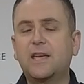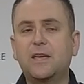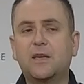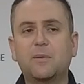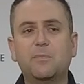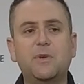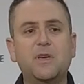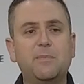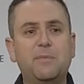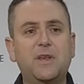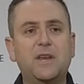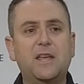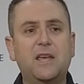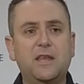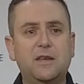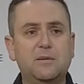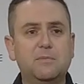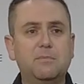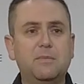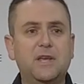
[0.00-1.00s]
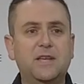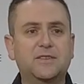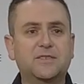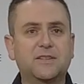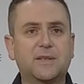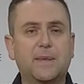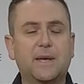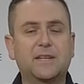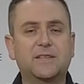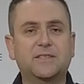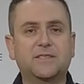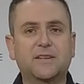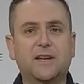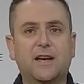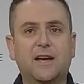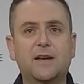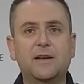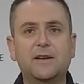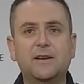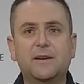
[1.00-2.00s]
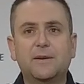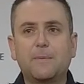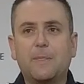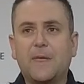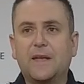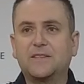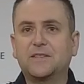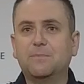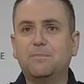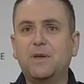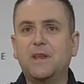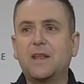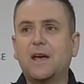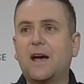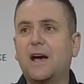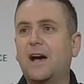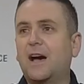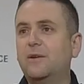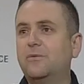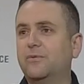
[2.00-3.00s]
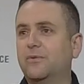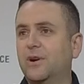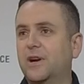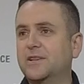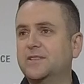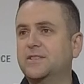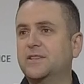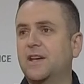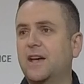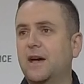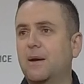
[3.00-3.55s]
it can be a bit hit and miss, and that's a bit hard for us.